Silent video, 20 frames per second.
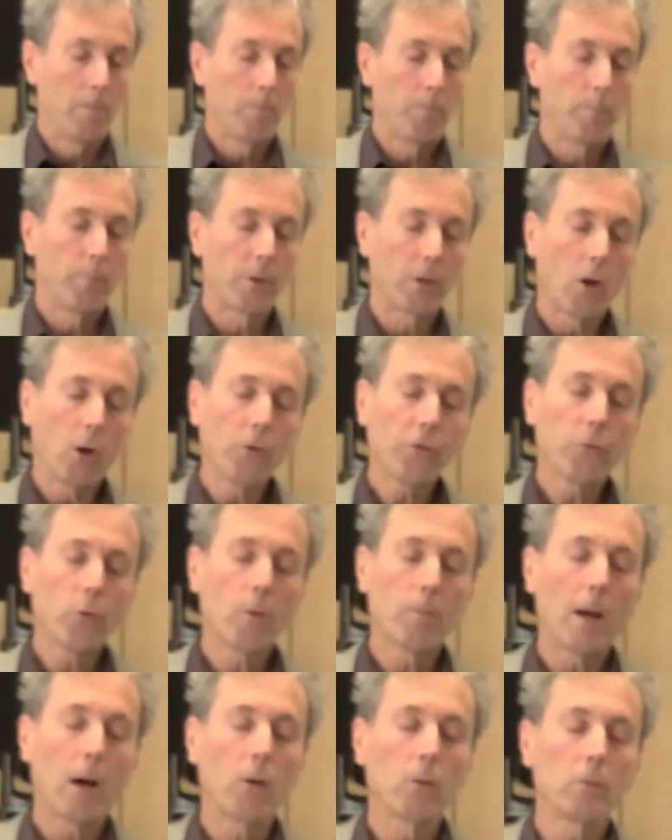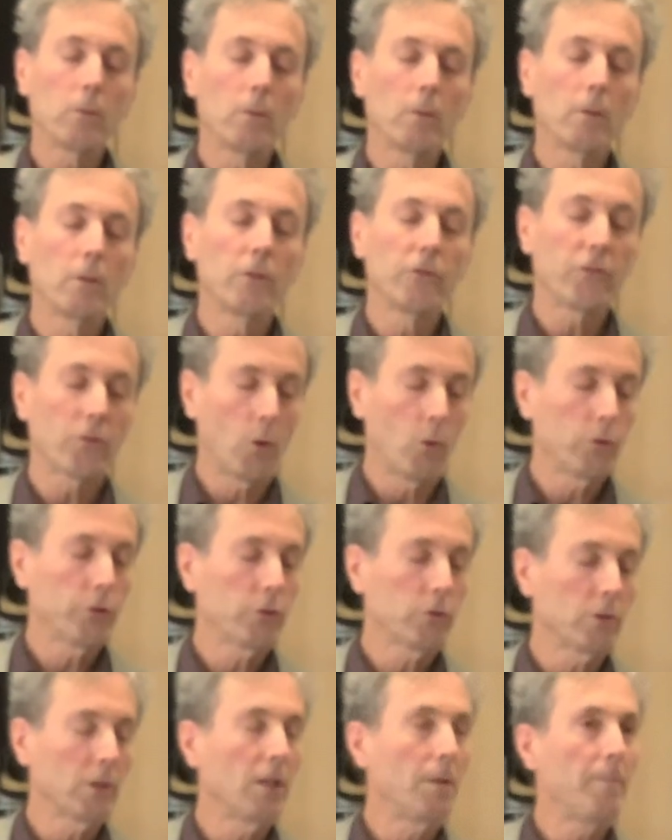but also about the
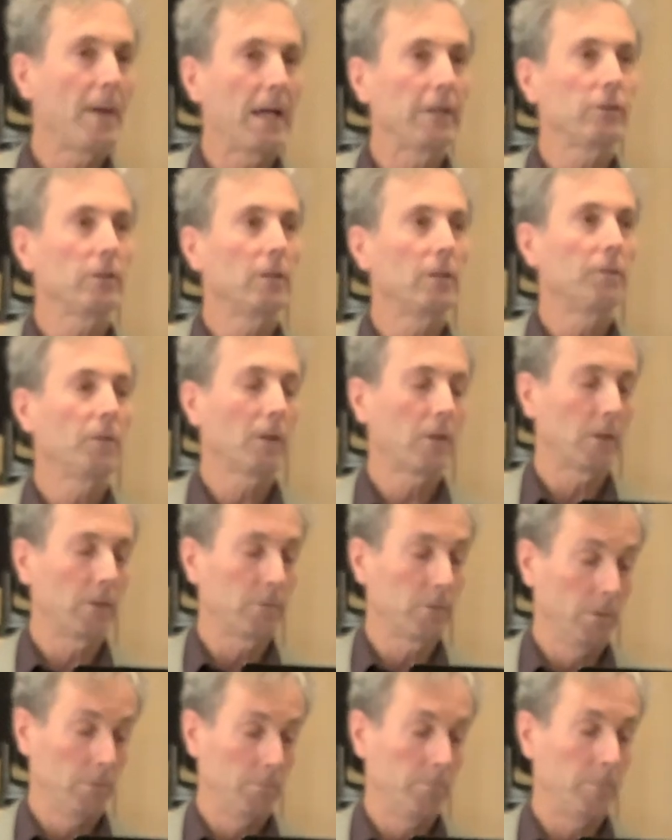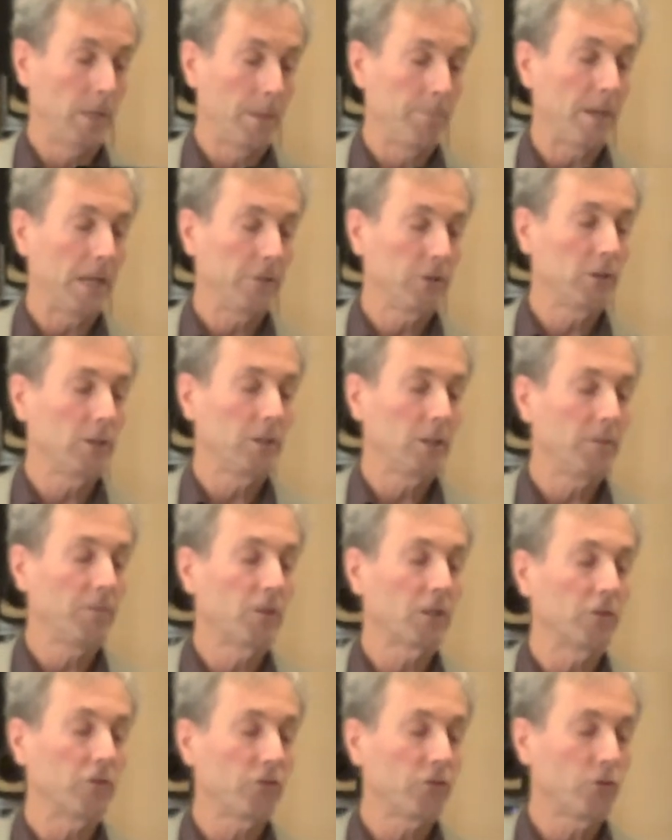social and imaginative
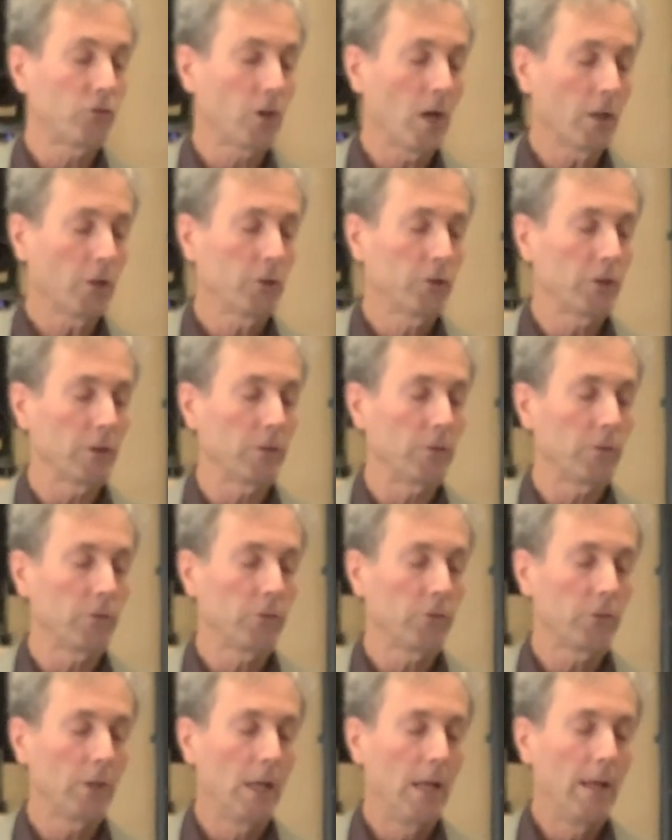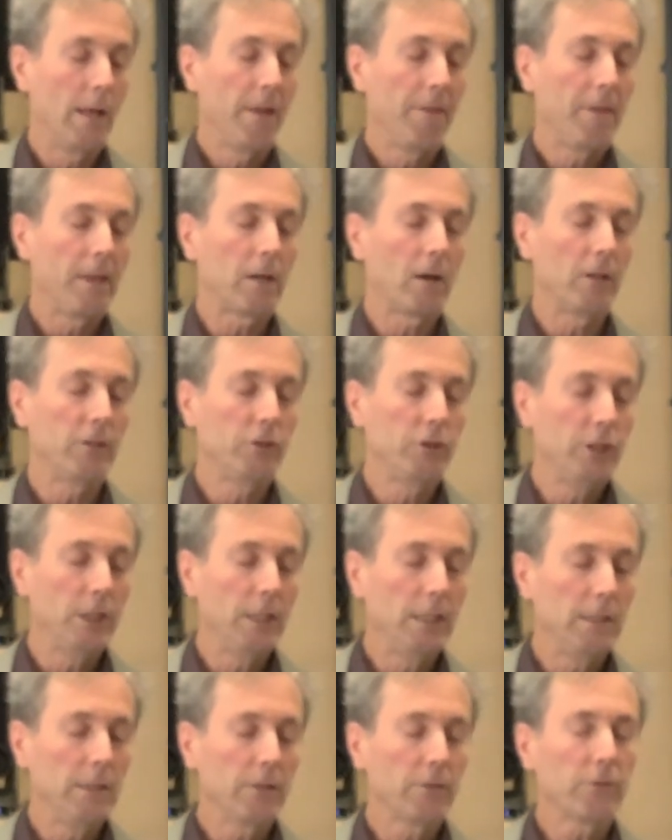constructions that are
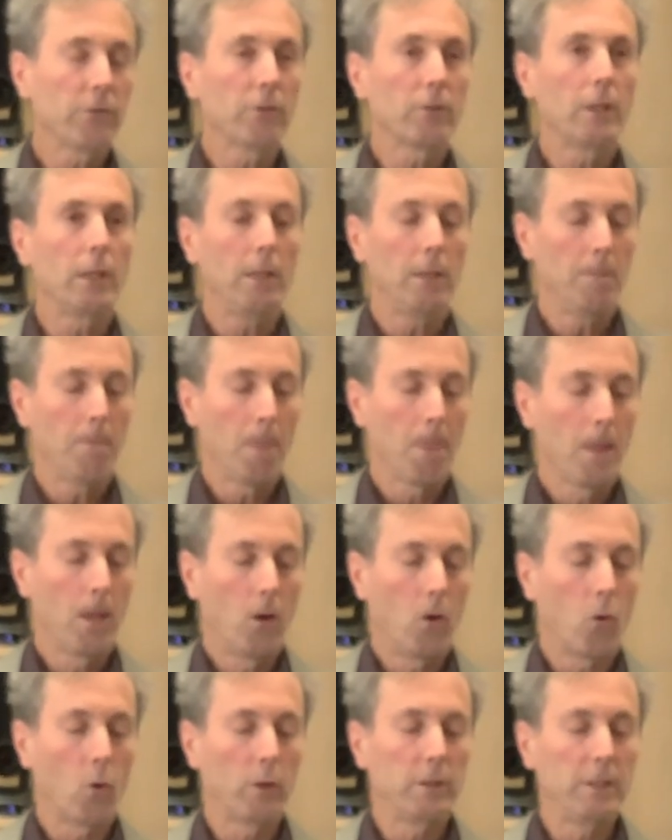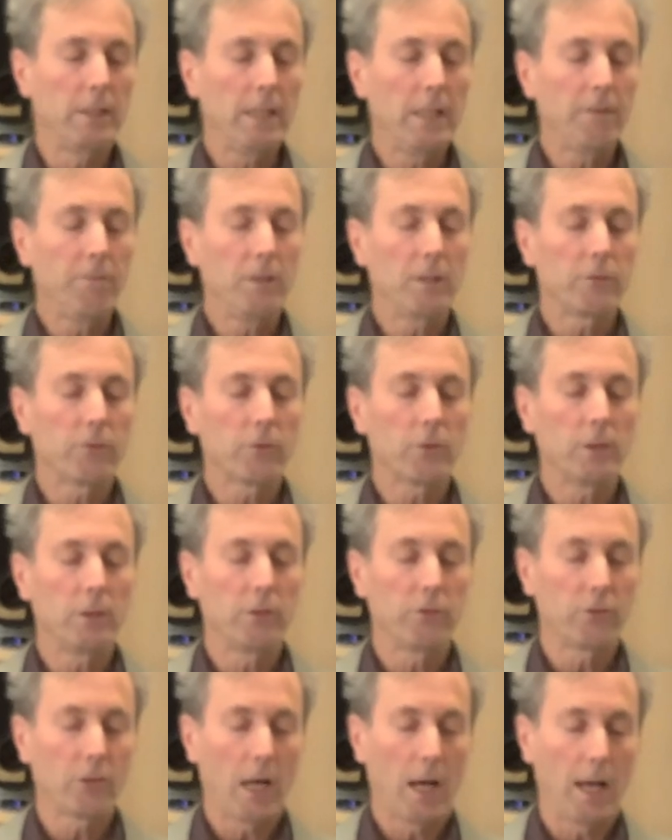ingeniously or deviously
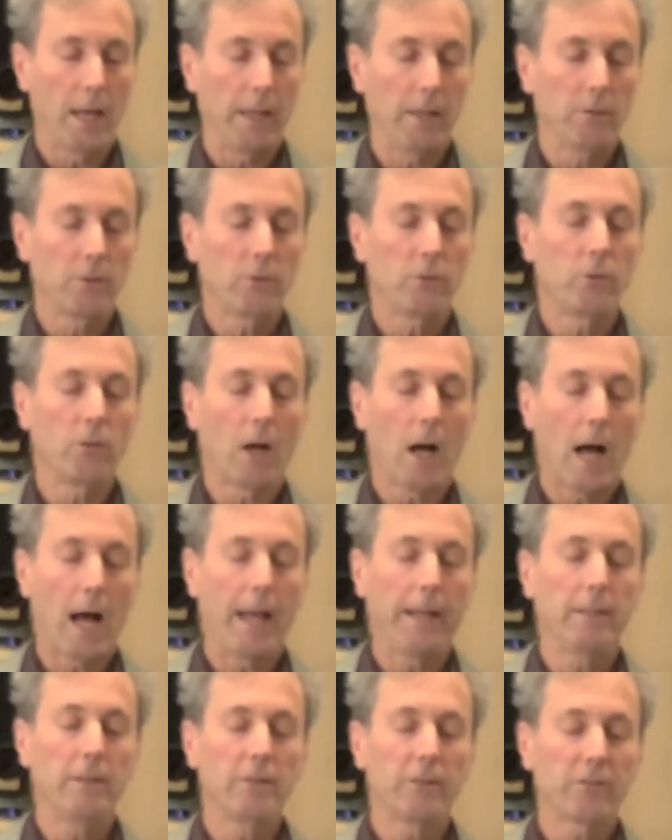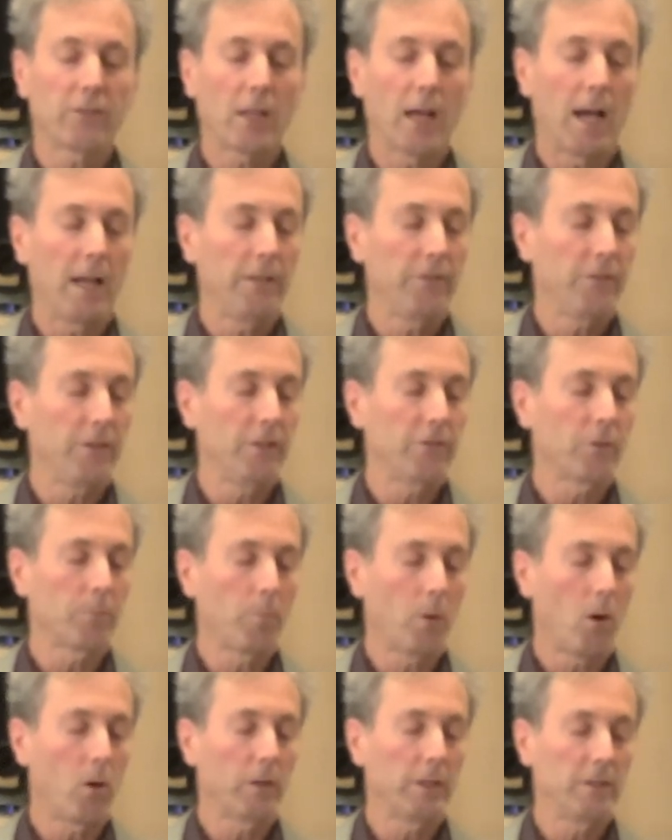designed to hide and disguise these
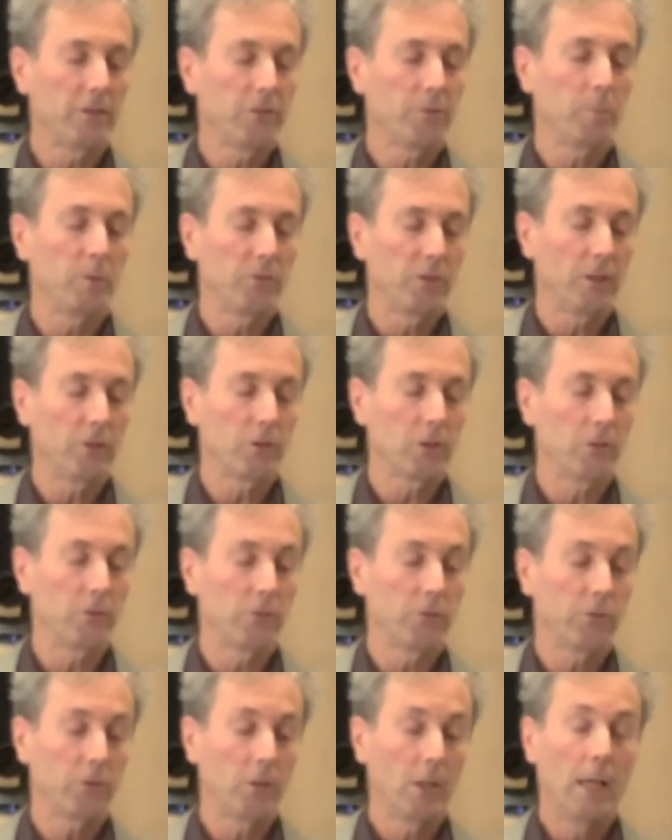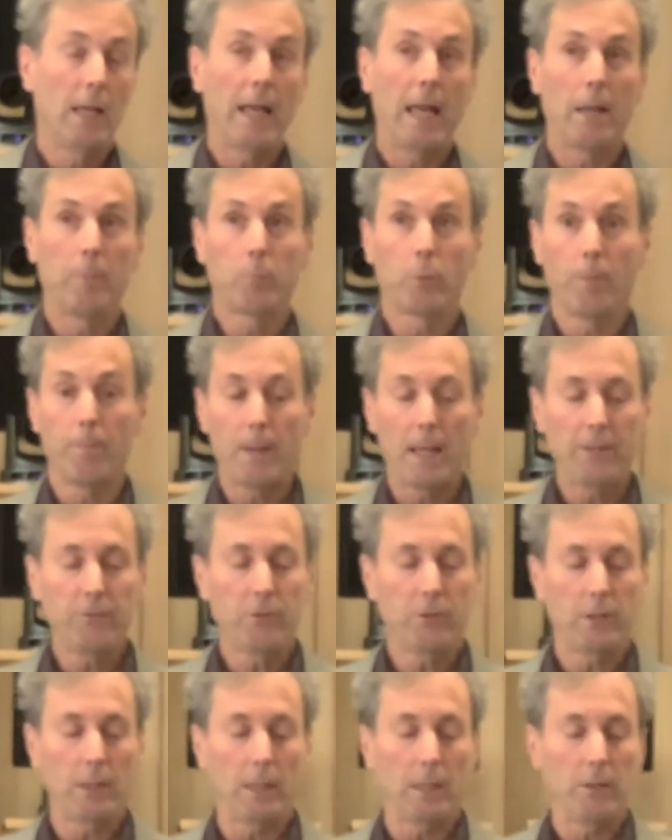appalling dispositions and
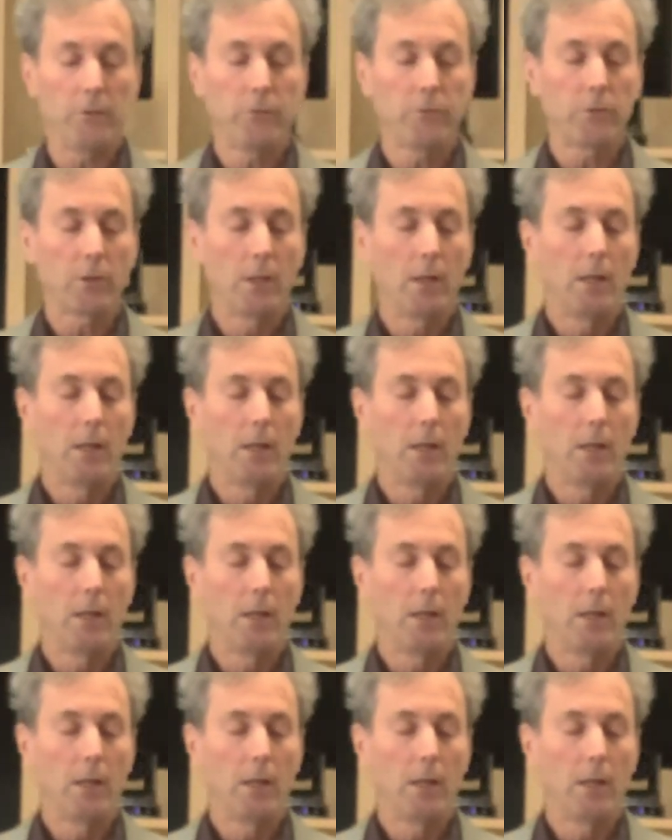propensities